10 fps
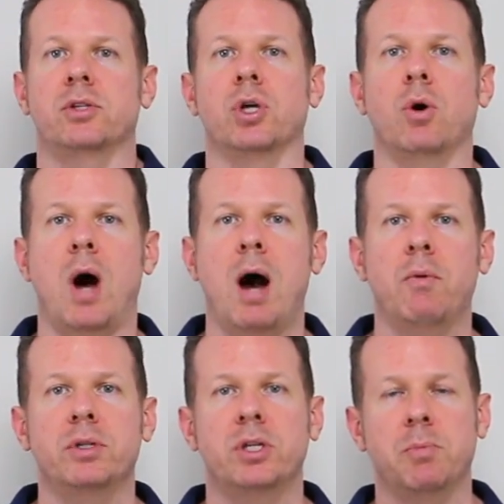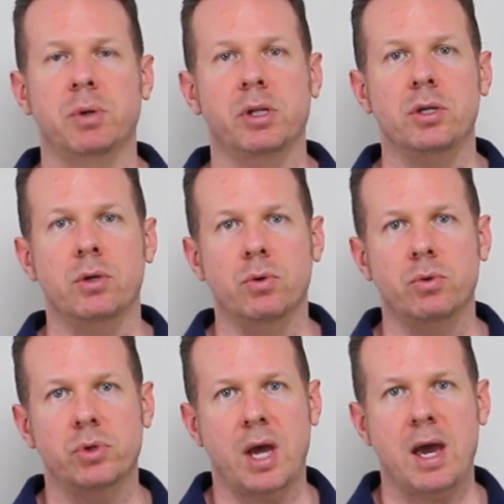So I would typically
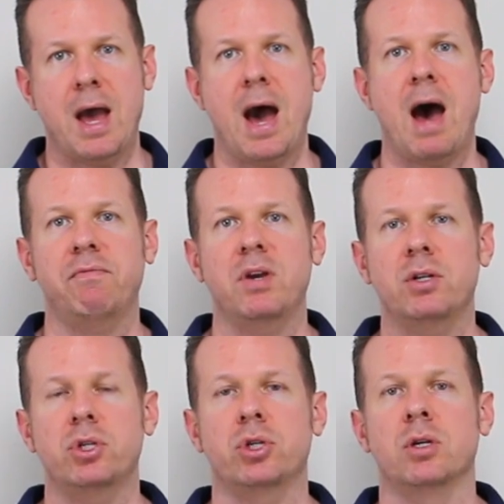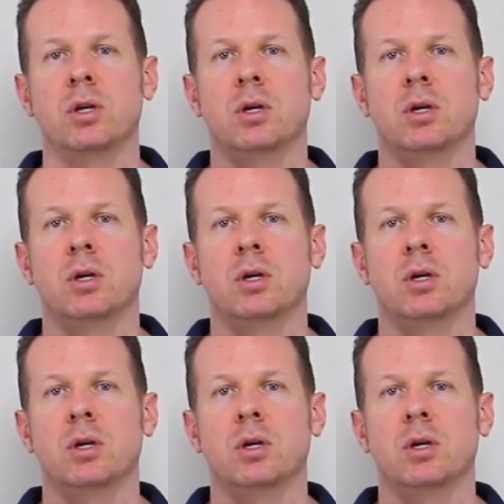use a 1/2 inch